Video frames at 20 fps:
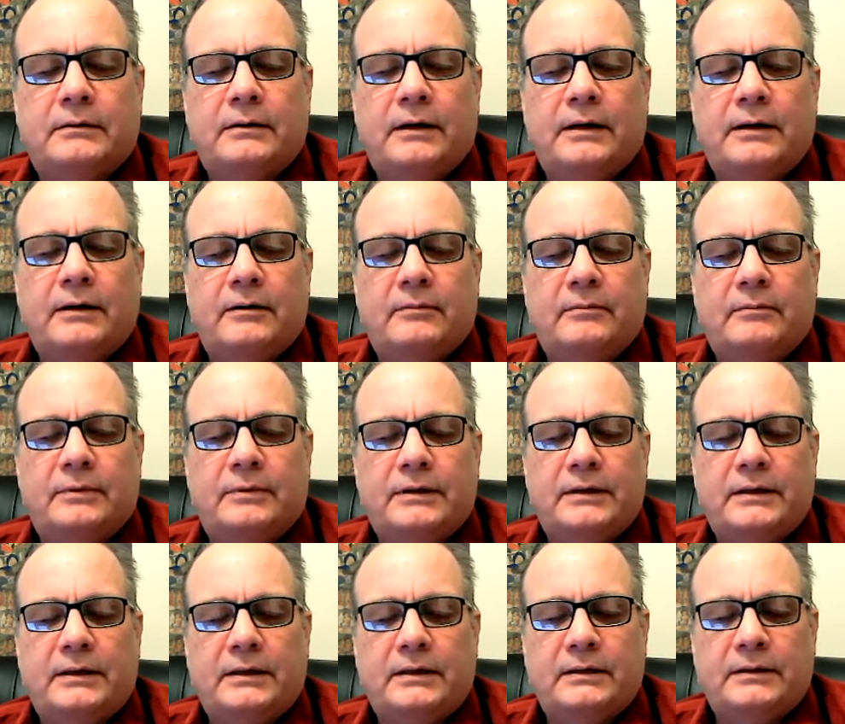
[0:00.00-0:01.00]
I
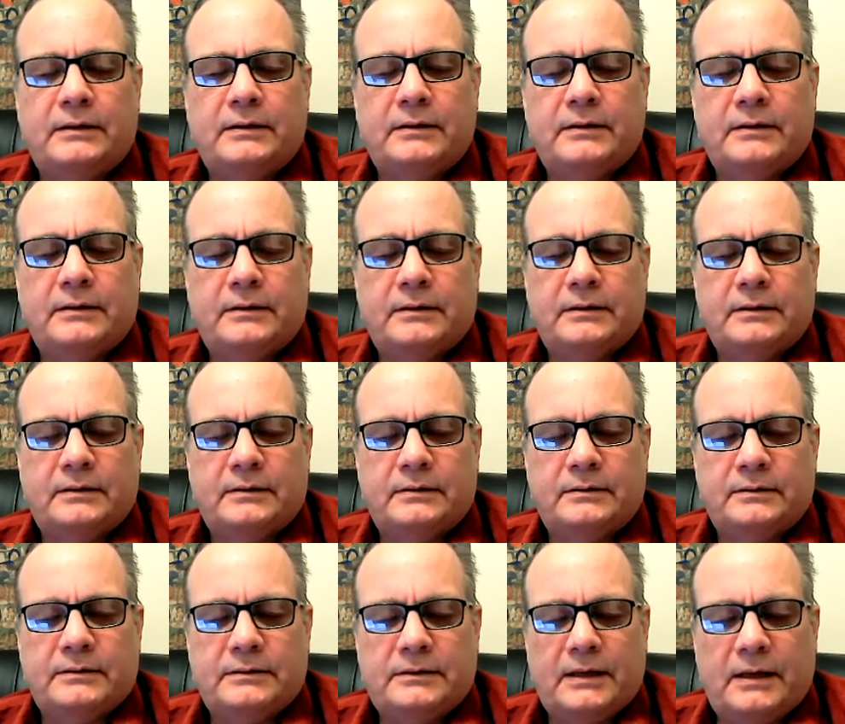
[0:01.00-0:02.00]
humbly
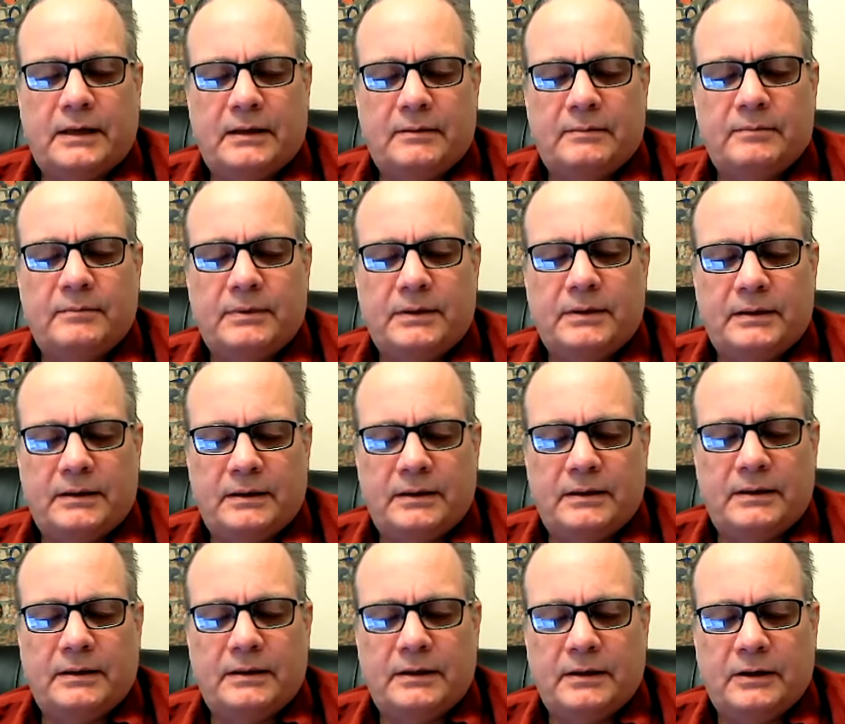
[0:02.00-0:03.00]
say,
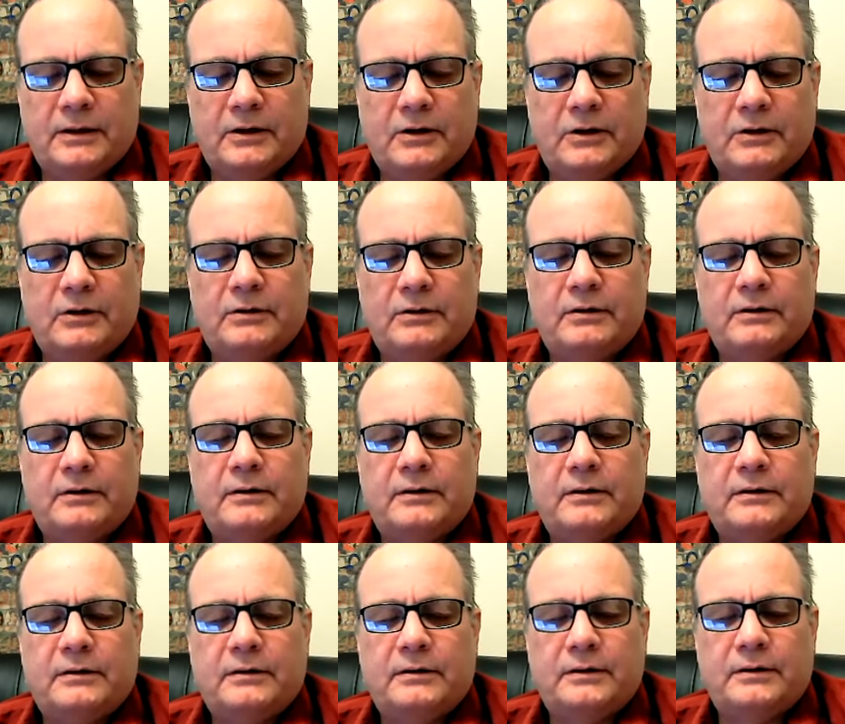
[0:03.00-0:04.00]
Be here
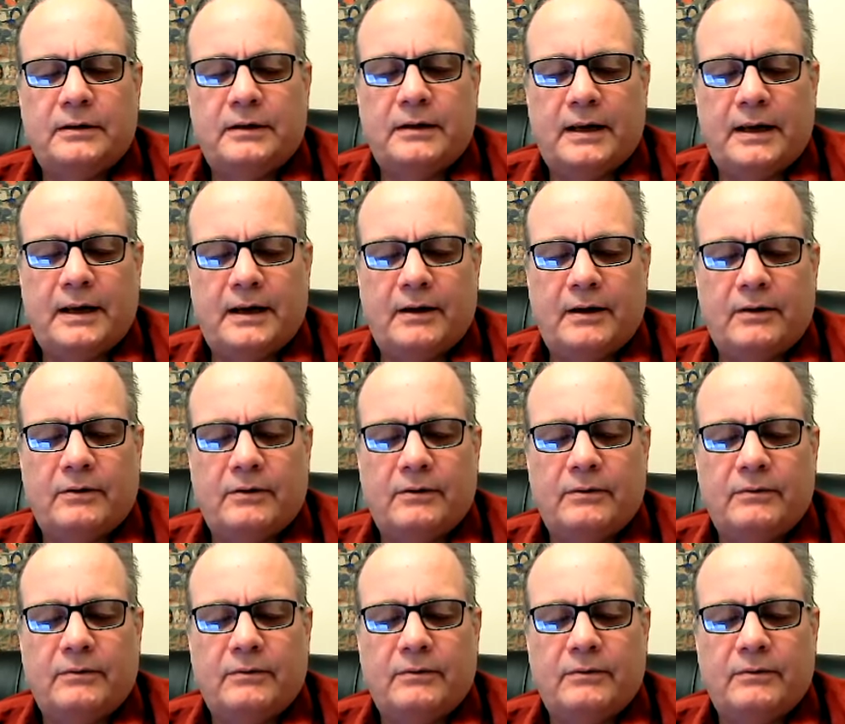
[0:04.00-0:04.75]
now.